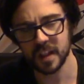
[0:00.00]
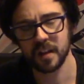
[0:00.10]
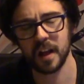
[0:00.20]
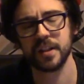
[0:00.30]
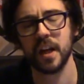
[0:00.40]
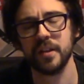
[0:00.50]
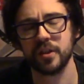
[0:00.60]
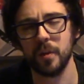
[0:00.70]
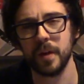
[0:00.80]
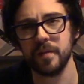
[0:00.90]
Last cannons
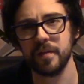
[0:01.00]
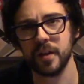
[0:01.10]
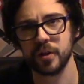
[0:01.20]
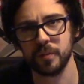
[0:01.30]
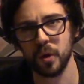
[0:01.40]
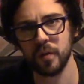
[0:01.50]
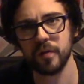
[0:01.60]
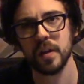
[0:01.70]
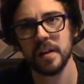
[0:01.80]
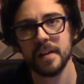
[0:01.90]
come in and finish them
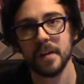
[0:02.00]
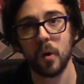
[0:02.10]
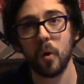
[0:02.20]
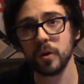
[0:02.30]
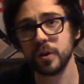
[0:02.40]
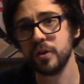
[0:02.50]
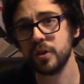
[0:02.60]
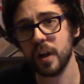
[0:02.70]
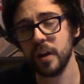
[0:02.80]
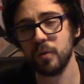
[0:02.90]
off, or to in
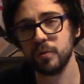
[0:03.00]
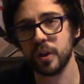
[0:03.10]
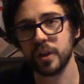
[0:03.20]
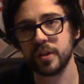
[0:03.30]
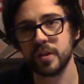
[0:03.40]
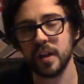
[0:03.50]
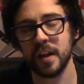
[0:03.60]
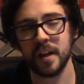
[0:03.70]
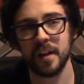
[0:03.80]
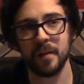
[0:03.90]
general just
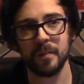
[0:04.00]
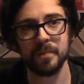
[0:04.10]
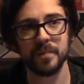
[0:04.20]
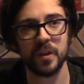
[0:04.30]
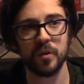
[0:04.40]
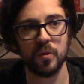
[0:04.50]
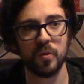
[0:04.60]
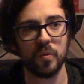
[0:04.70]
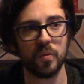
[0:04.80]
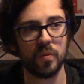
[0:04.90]
you
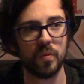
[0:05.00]
know,